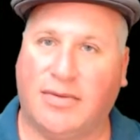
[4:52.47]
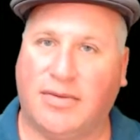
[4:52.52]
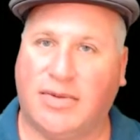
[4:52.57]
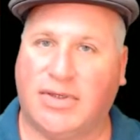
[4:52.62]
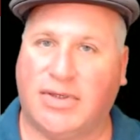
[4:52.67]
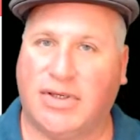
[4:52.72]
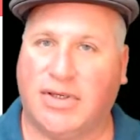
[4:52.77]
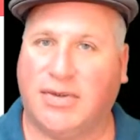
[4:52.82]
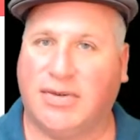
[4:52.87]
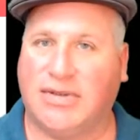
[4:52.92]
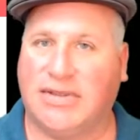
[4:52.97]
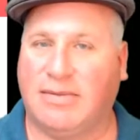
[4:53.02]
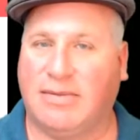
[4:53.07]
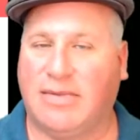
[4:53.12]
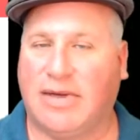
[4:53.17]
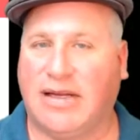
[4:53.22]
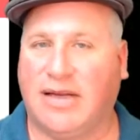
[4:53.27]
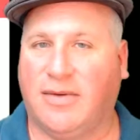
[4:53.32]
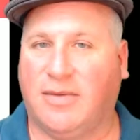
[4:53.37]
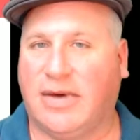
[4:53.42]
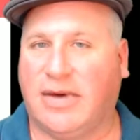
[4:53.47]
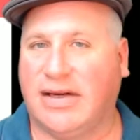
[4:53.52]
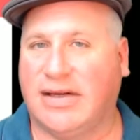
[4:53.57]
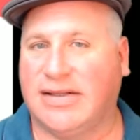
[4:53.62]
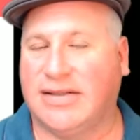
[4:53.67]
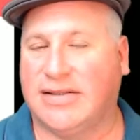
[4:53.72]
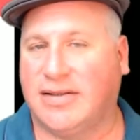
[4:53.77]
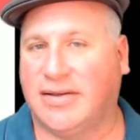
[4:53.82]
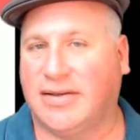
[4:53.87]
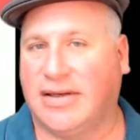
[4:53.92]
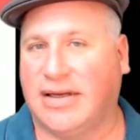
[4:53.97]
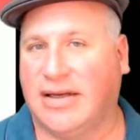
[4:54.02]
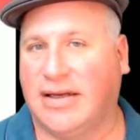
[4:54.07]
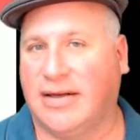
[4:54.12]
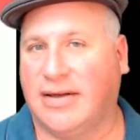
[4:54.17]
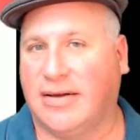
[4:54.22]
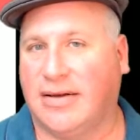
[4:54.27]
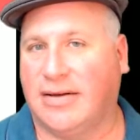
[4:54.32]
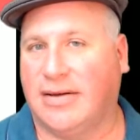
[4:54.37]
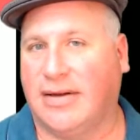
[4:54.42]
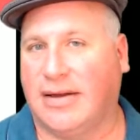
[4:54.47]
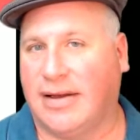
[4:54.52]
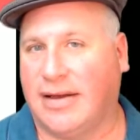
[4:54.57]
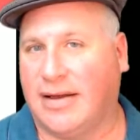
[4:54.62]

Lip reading: show somebody what is looking